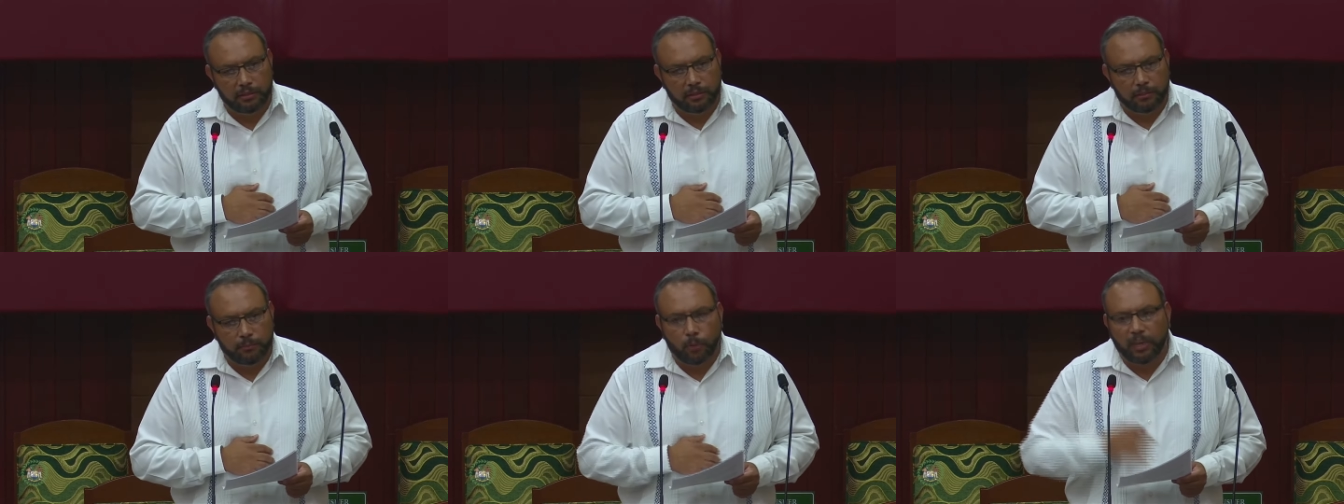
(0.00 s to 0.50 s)

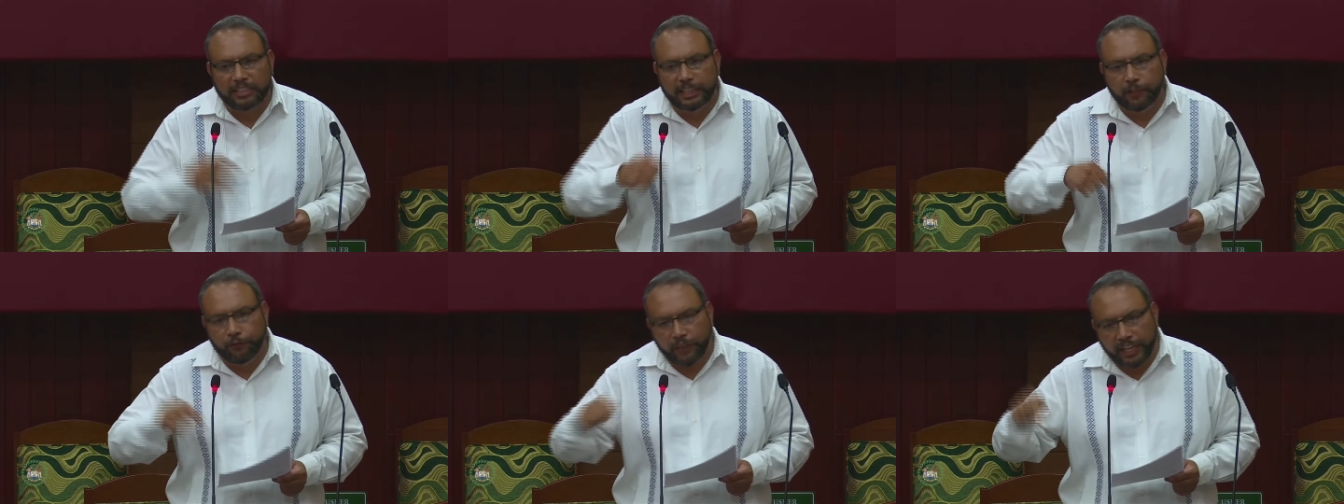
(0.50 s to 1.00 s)
But what he
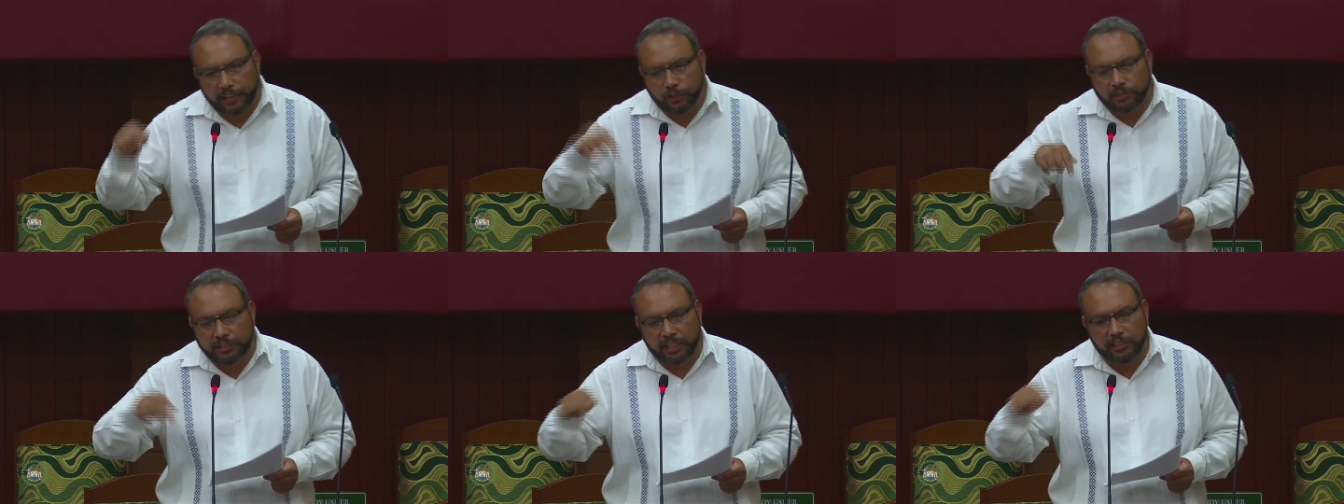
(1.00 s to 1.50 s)
failed to
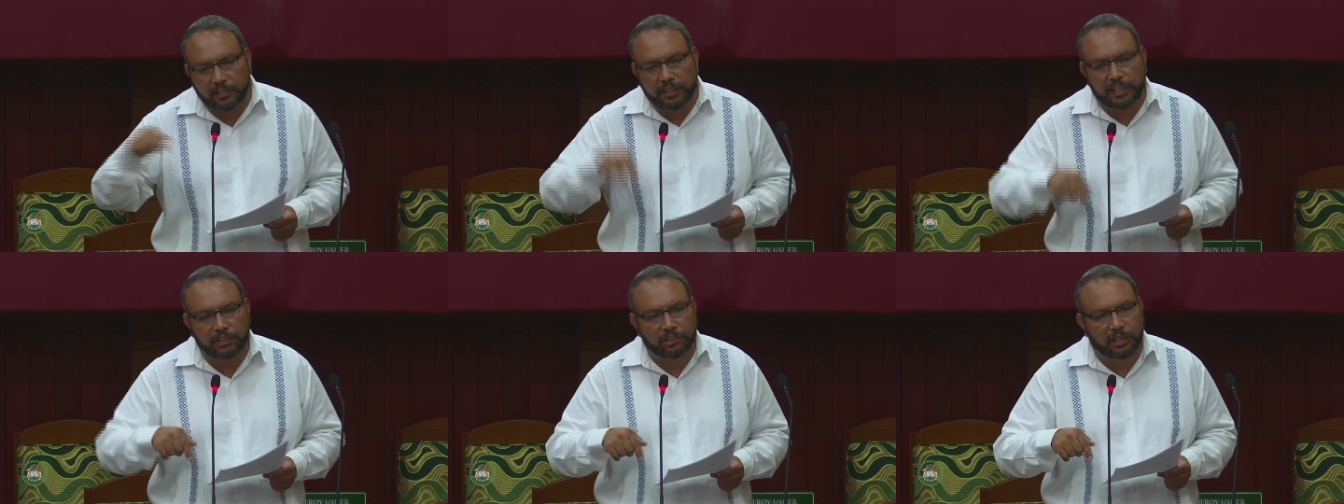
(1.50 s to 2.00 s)
tell the
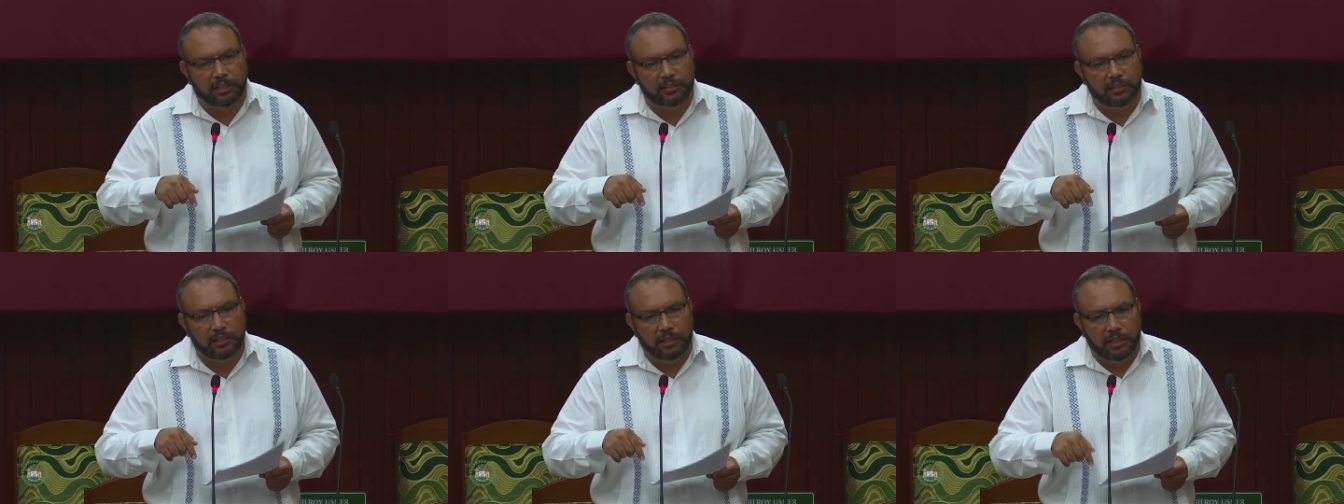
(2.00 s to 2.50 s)
nation
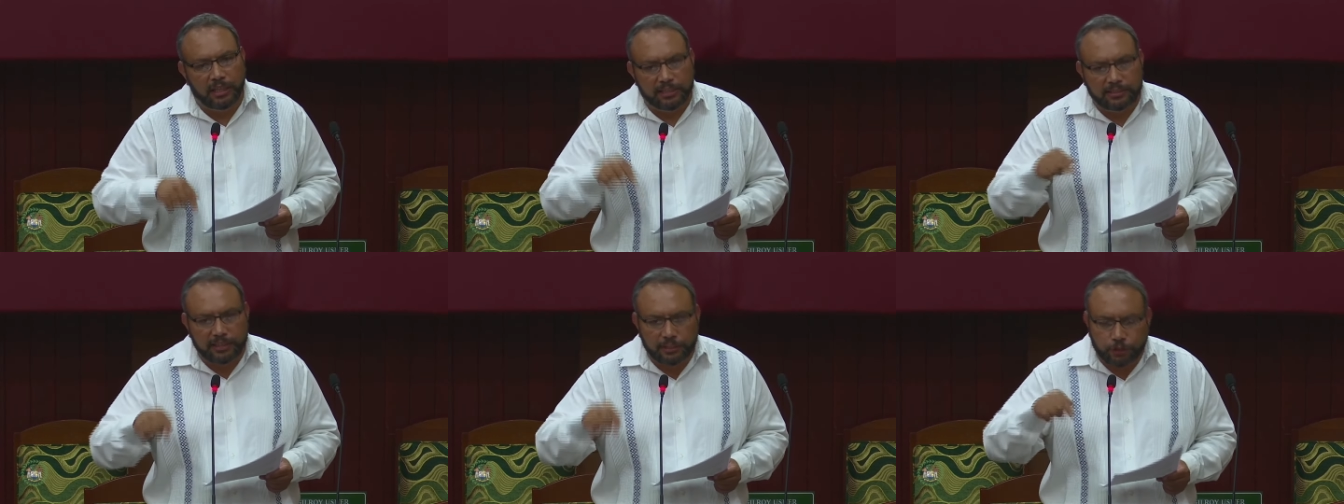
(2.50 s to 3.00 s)
is
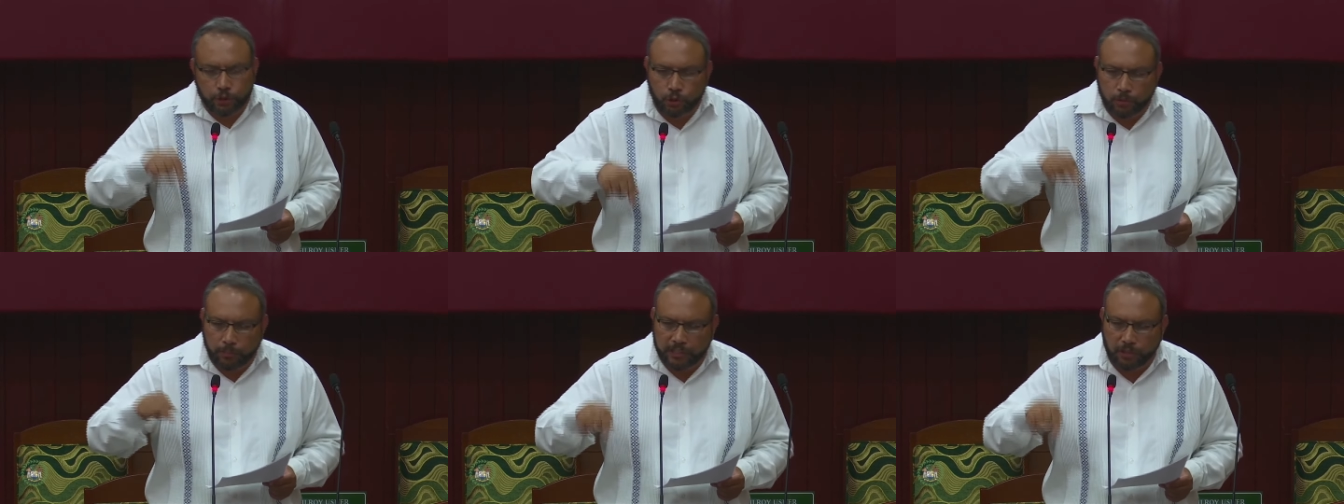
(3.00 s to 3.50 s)
this new
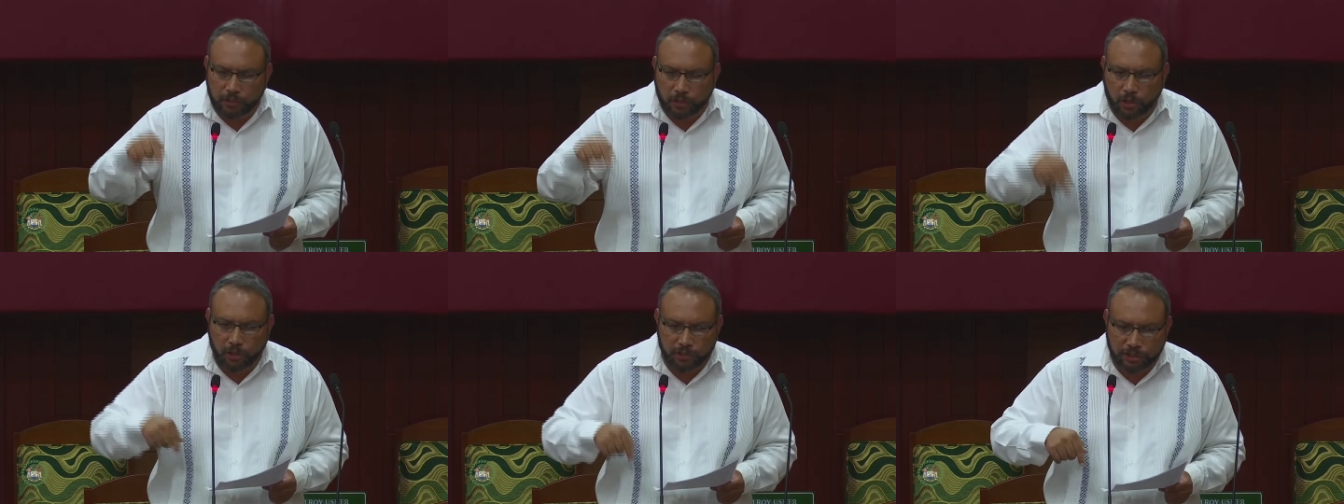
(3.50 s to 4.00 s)

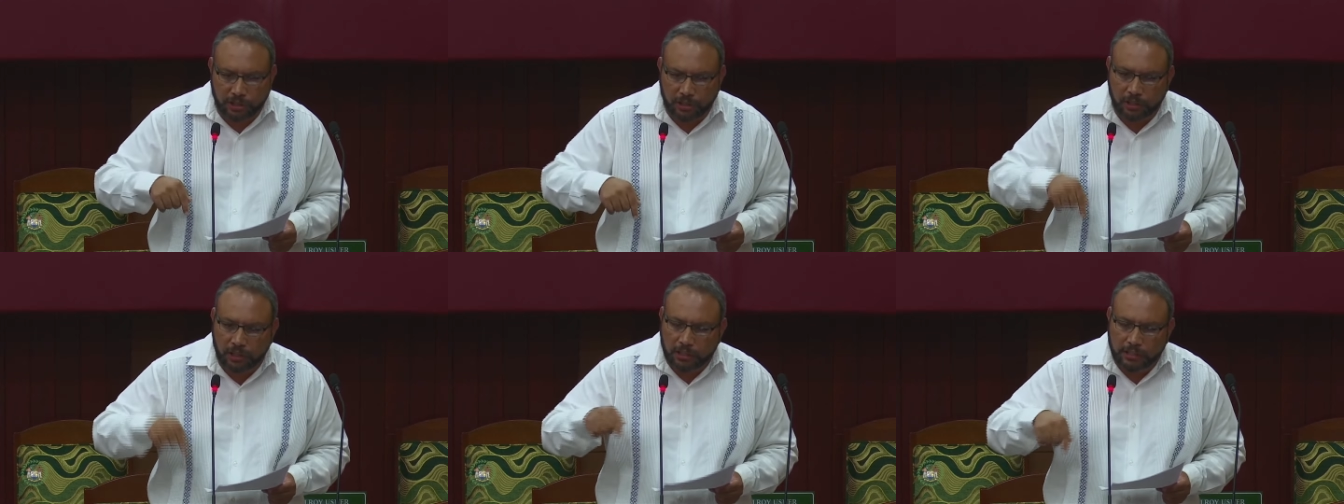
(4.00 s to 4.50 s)
methodology,
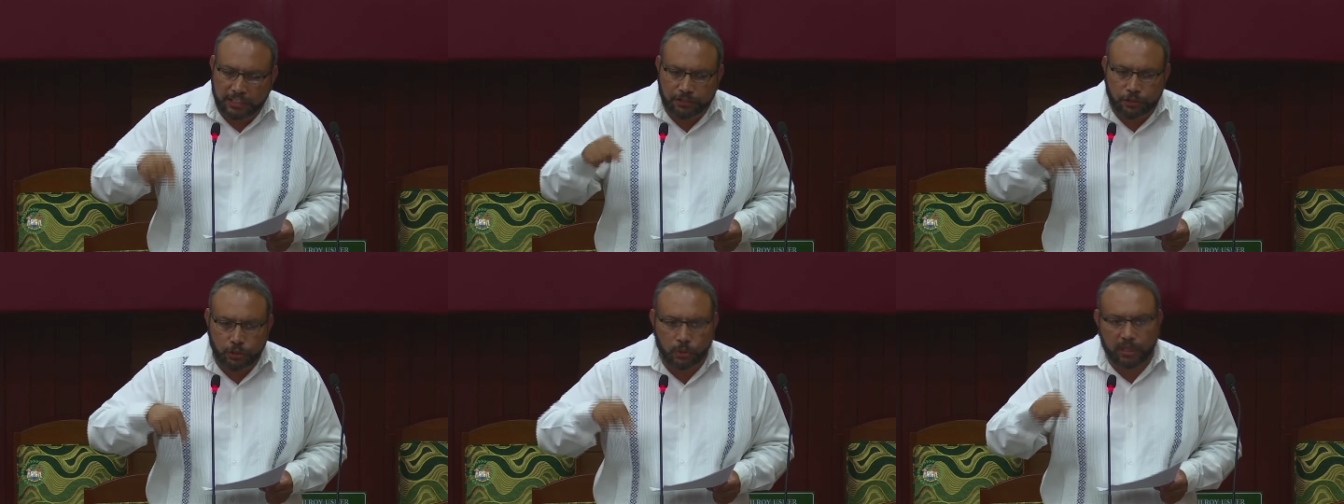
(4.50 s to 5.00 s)
this
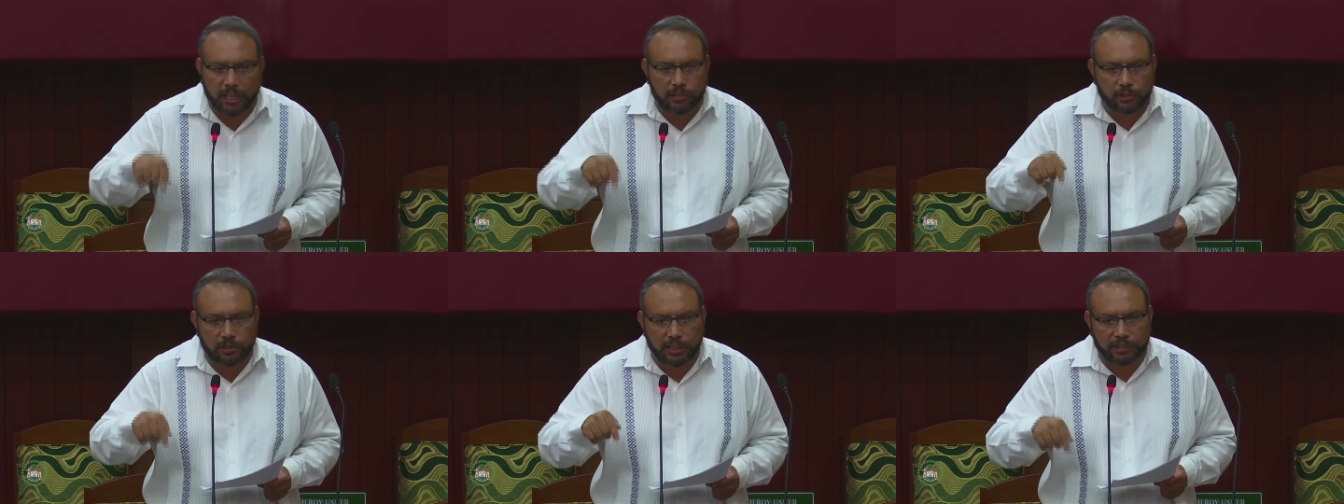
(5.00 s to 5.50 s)
new
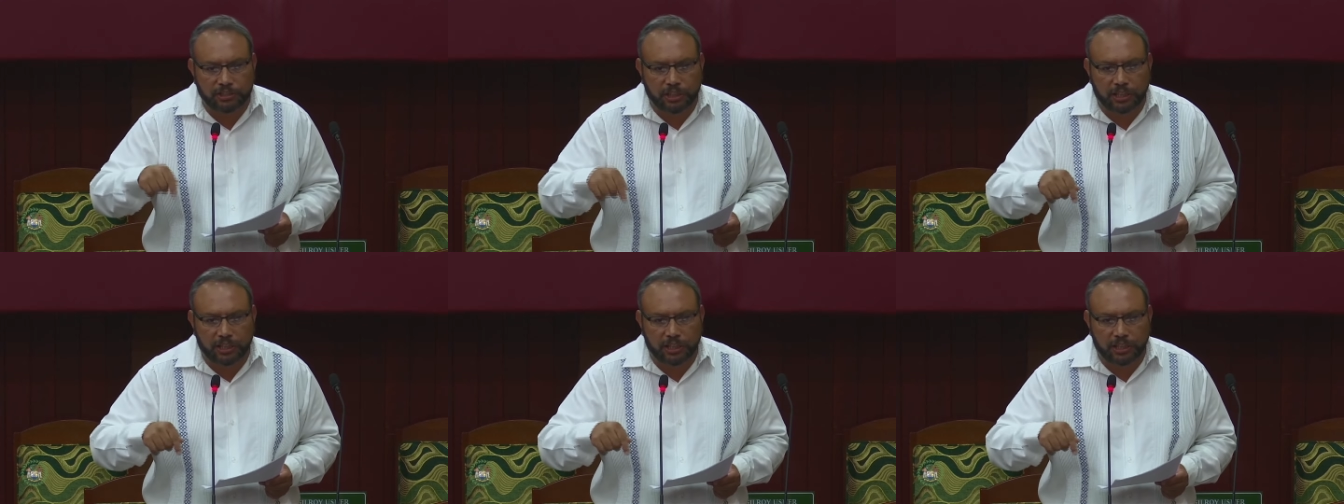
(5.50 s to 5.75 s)
calculation